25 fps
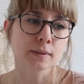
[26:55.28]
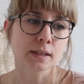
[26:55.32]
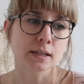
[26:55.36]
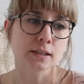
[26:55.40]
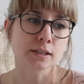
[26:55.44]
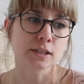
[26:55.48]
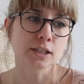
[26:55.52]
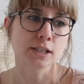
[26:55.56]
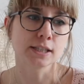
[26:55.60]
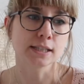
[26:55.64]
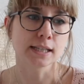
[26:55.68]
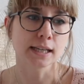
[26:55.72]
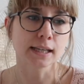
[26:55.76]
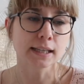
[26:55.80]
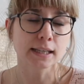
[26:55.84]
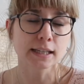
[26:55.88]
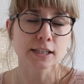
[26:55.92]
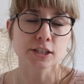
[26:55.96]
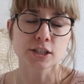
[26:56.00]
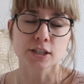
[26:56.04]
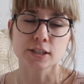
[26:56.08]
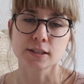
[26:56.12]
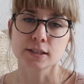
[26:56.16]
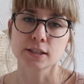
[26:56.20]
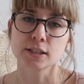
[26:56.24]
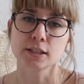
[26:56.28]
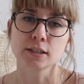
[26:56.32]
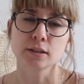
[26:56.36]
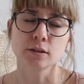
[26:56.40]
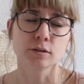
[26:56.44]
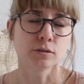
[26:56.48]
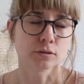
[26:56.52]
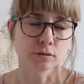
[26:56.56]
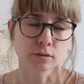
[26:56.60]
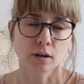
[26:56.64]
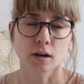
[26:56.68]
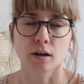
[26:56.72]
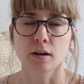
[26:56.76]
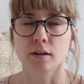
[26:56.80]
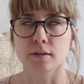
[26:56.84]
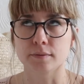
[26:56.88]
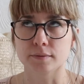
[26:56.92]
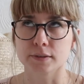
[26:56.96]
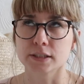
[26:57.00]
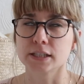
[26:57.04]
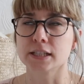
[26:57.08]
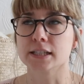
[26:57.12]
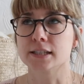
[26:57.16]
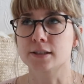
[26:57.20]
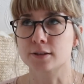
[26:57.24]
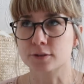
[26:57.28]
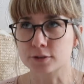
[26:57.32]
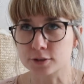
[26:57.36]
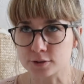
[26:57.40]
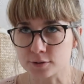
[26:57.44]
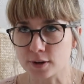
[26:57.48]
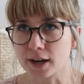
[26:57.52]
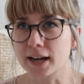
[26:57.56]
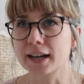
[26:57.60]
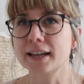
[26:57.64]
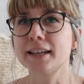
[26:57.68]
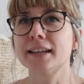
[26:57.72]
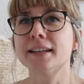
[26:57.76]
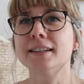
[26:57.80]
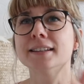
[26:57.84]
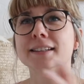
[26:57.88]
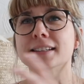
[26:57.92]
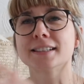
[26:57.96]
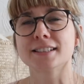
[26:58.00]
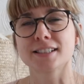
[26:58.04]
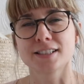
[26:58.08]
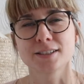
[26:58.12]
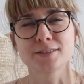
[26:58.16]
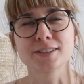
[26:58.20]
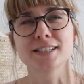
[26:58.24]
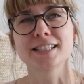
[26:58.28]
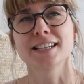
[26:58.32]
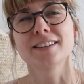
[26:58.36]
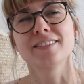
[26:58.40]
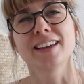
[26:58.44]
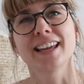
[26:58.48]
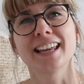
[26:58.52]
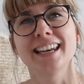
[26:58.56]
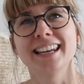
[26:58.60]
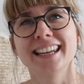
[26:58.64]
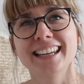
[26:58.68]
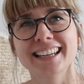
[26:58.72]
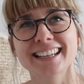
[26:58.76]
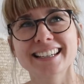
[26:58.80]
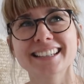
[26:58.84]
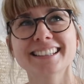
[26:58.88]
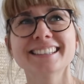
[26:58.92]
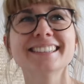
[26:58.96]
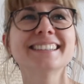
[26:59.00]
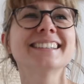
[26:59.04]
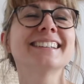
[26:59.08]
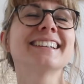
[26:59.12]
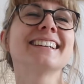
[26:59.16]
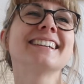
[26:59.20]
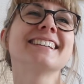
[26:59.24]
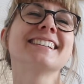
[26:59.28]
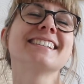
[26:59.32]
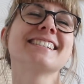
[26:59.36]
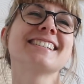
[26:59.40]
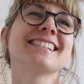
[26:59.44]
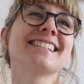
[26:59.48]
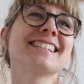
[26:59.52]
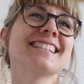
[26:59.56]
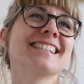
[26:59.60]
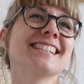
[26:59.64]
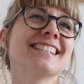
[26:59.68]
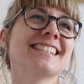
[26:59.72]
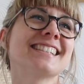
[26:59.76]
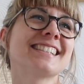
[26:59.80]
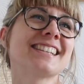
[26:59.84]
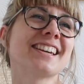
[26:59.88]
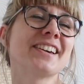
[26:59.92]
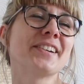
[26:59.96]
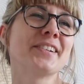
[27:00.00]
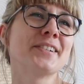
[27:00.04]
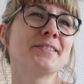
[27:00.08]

She's English and she's Australian, and she was living in England, and she's